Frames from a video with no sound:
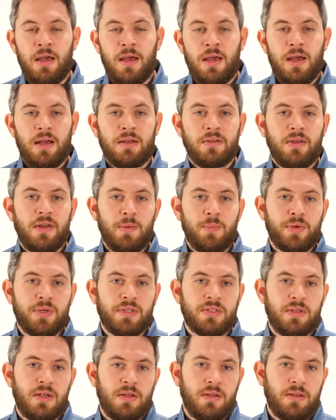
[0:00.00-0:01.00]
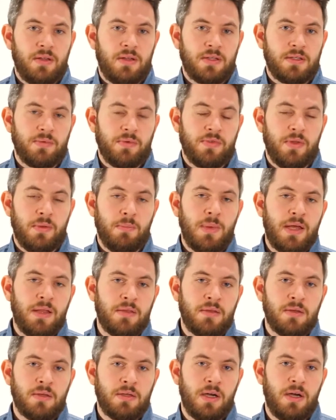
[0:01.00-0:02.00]
and they present us with a
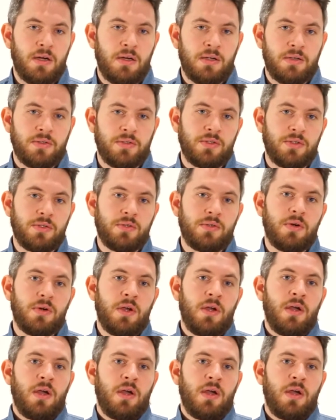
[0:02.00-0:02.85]
method how to